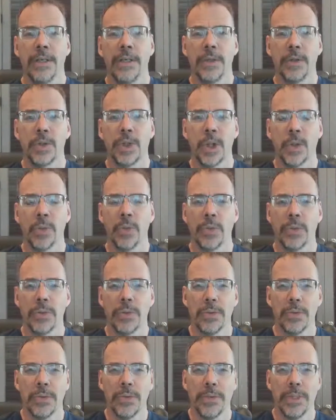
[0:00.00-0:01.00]

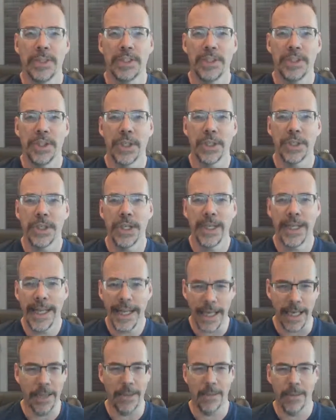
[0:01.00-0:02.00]
So it's just a
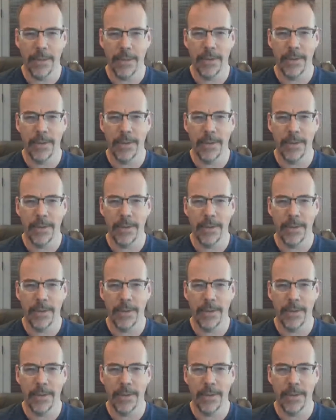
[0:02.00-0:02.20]
name.